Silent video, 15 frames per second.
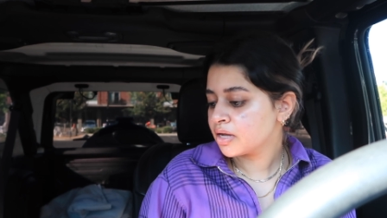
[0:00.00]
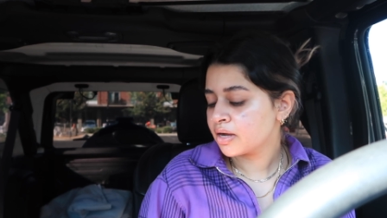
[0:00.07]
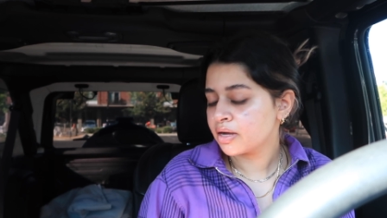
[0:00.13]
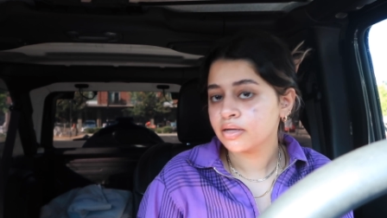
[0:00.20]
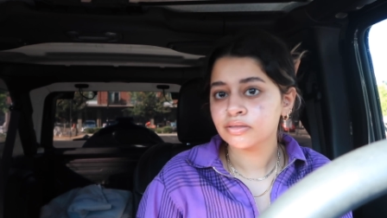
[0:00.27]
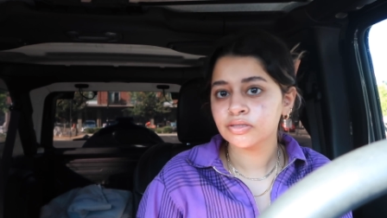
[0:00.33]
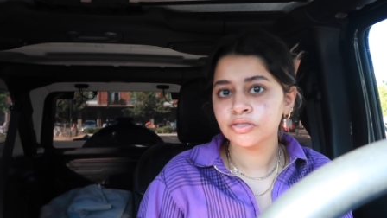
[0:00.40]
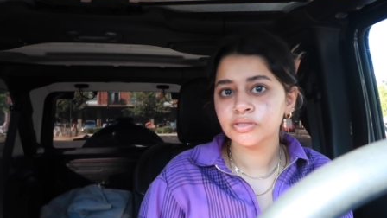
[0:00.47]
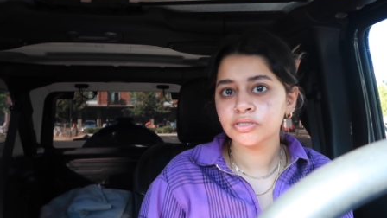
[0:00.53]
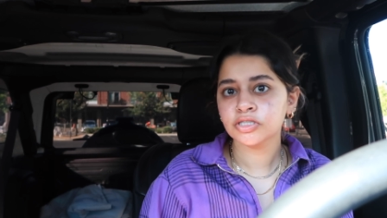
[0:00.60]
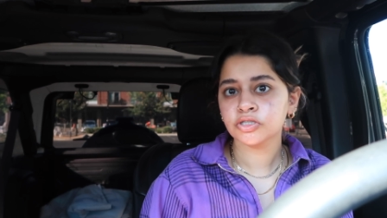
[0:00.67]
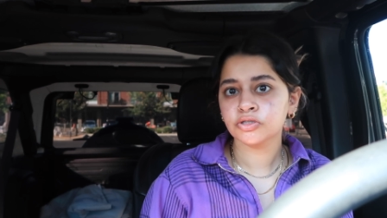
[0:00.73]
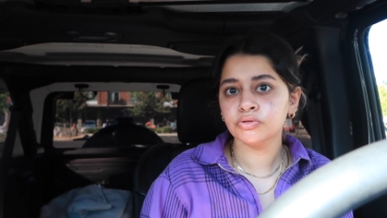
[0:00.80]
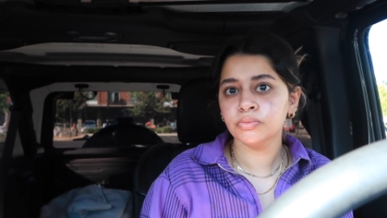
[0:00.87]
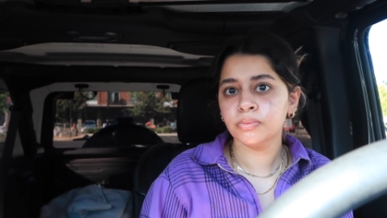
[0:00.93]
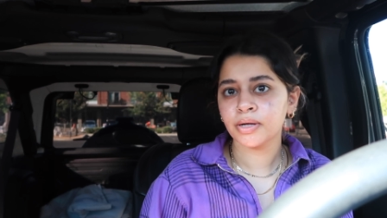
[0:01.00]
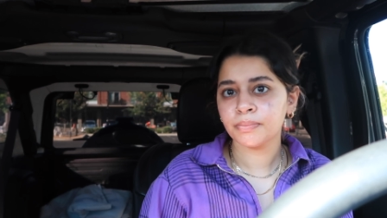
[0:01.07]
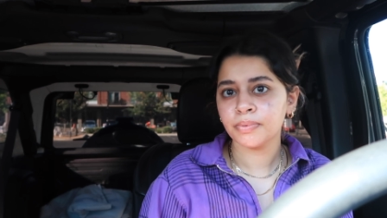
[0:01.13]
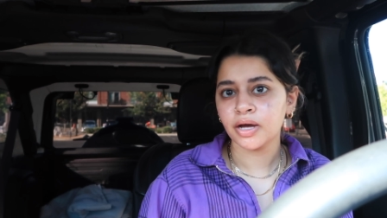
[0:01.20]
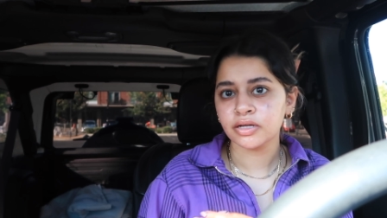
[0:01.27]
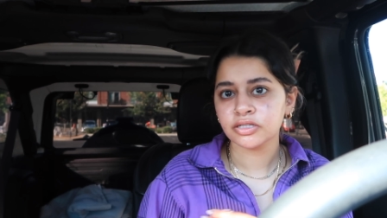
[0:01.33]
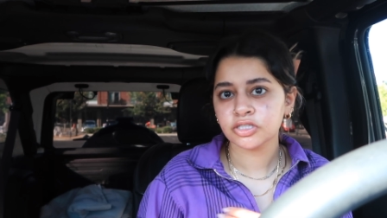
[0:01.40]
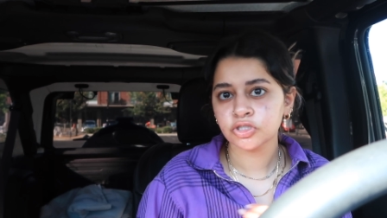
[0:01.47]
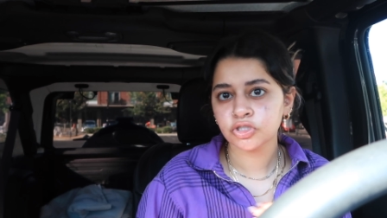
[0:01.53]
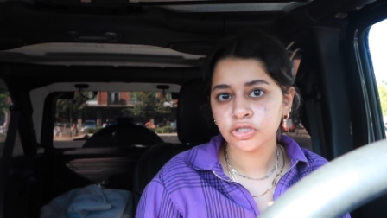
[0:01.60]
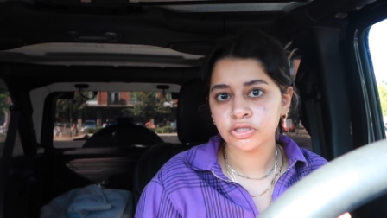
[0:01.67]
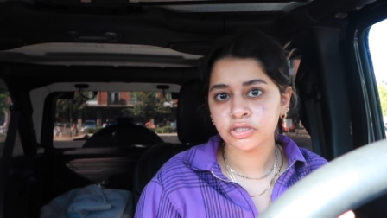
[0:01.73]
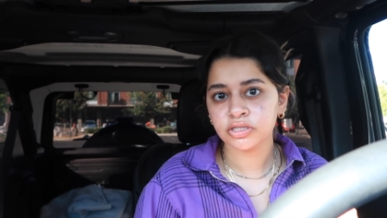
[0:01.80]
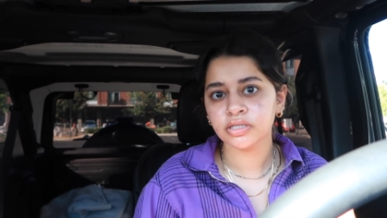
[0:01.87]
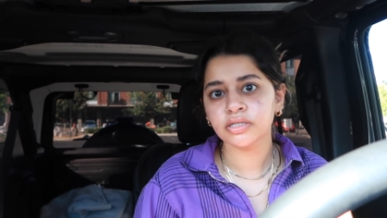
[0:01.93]
I had to scoop my
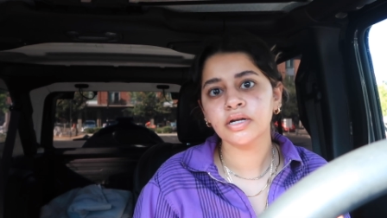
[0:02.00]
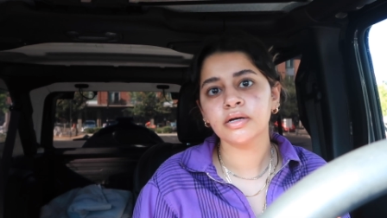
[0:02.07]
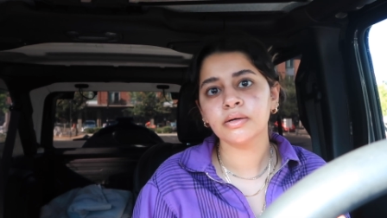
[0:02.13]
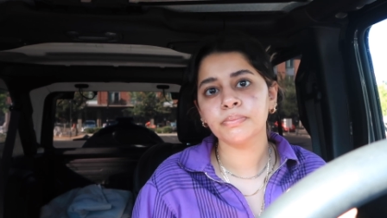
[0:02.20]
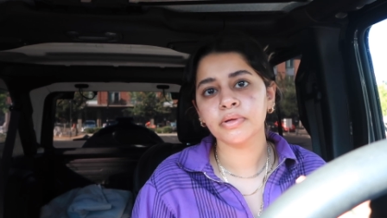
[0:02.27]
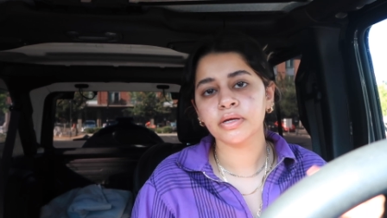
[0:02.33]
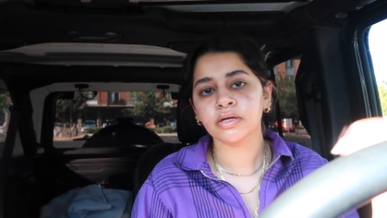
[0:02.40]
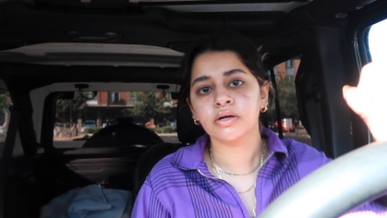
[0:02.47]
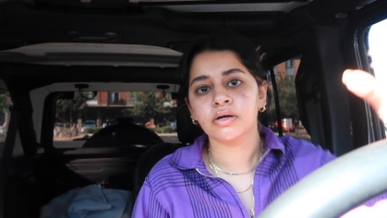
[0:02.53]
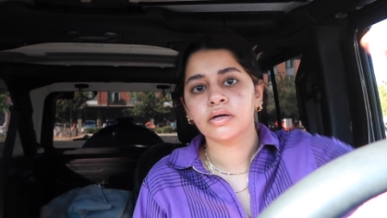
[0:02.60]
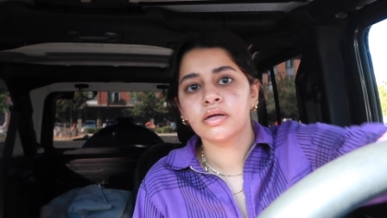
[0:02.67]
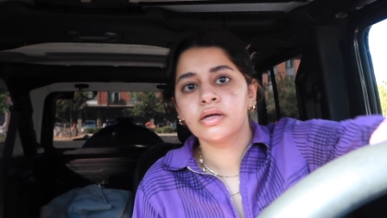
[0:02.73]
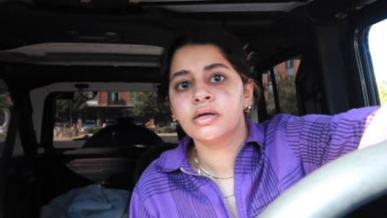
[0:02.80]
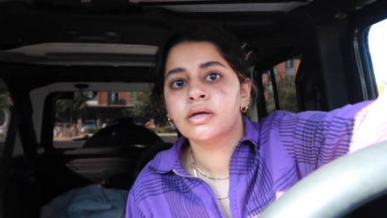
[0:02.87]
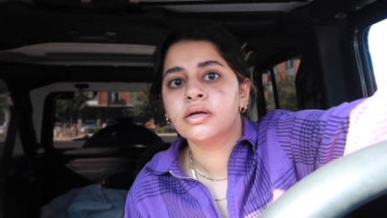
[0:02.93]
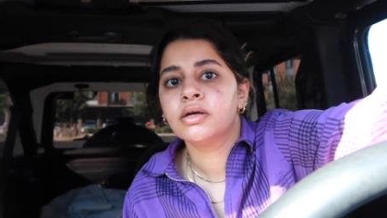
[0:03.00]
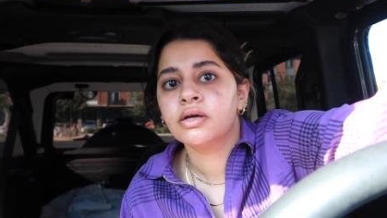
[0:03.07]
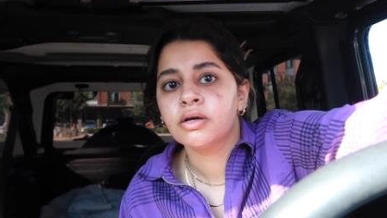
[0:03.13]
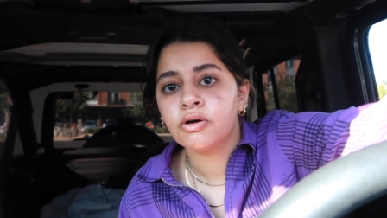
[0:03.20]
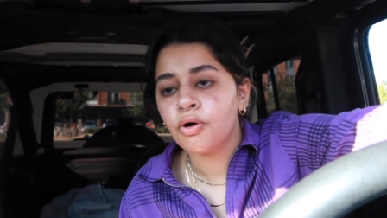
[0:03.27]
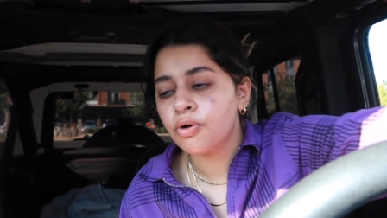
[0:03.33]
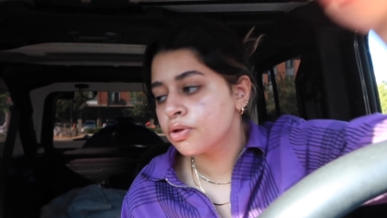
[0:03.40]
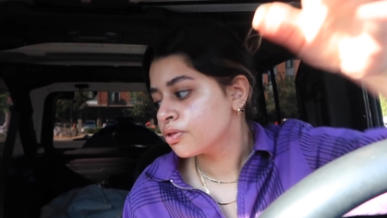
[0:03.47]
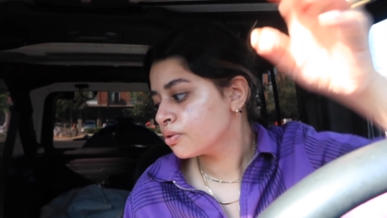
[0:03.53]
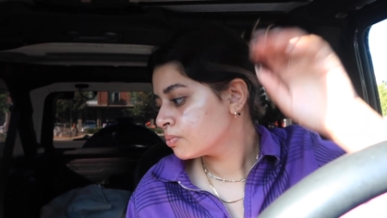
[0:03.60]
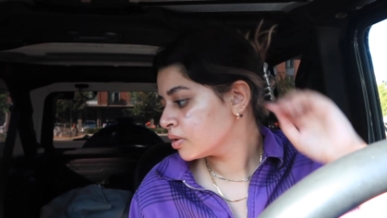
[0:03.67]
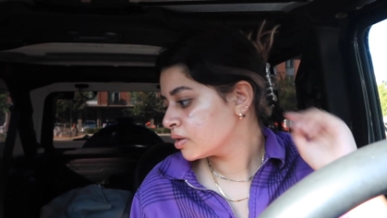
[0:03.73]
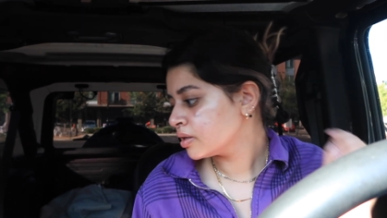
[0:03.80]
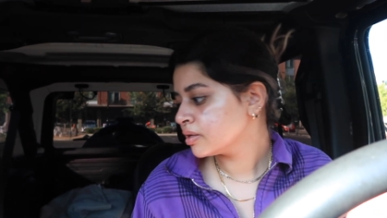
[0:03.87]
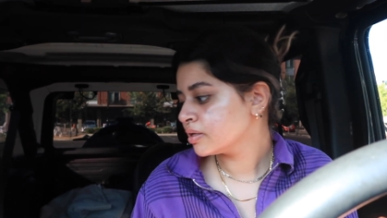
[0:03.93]
passenger seat up like all the
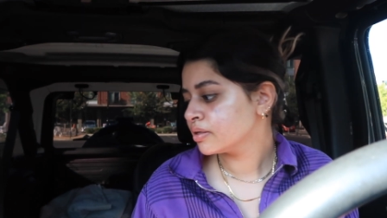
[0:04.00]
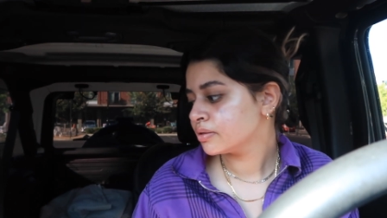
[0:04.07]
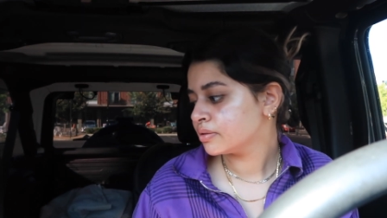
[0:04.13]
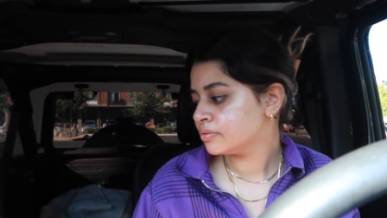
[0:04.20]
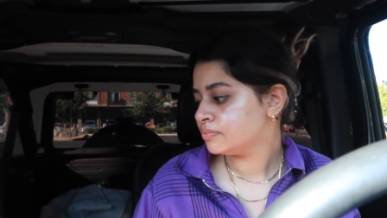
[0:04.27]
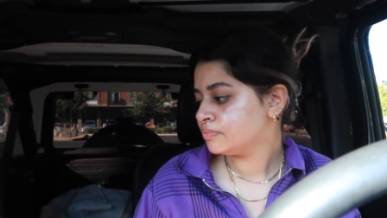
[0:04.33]
way.